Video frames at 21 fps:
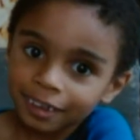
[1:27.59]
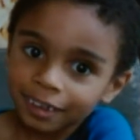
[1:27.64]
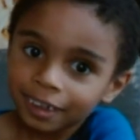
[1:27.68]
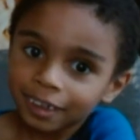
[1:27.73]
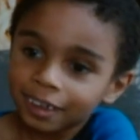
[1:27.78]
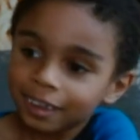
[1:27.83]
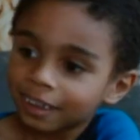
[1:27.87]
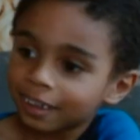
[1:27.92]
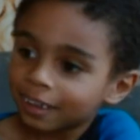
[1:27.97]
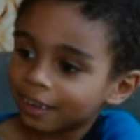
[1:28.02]

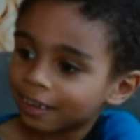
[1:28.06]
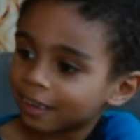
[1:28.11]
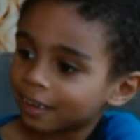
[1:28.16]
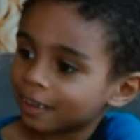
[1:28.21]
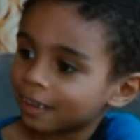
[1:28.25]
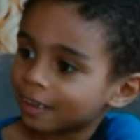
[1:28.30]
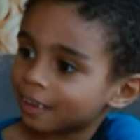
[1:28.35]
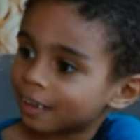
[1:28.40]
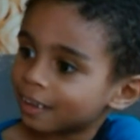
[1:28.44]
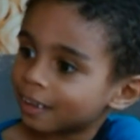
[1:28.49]

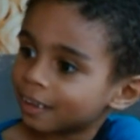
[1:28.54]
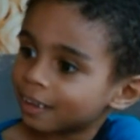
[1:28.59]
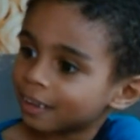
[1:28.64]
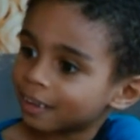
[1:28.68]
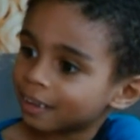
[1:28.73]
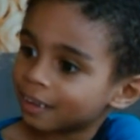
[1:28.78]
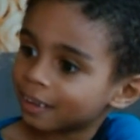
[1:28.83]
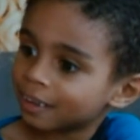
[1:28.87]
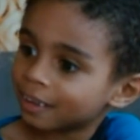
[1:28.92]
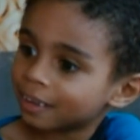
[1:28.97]

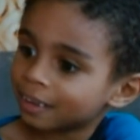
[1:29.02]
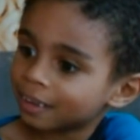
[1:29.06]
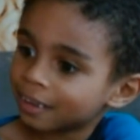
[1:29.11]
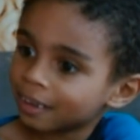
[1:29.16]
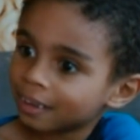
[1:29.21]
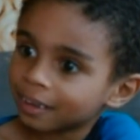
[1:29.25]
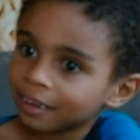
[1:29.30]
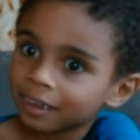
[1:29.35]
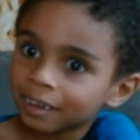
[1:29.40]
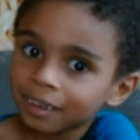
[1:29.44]

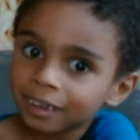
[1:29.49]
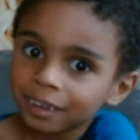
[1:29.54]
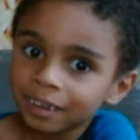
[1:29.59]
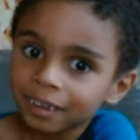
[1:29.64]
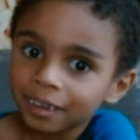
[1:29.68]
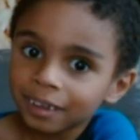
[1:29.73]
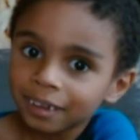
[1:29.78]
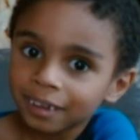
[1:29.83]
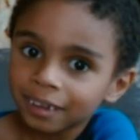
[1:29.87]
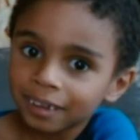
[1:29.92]

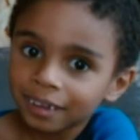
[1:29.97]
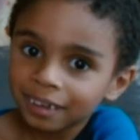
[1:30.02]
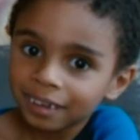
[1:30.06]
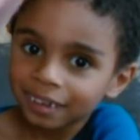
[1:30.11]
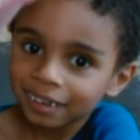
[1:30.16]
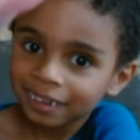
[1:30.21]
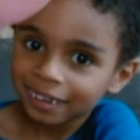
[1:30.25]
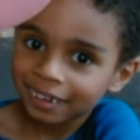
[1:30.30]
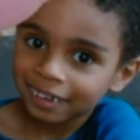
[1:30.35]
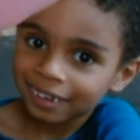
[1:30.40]

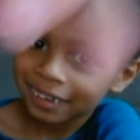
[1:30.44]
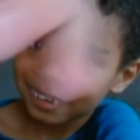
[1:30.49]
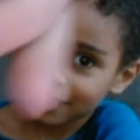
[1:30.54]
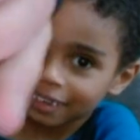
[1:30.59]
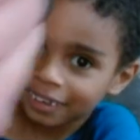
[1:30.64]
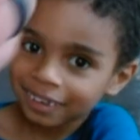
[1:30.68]
The person shown says nothing.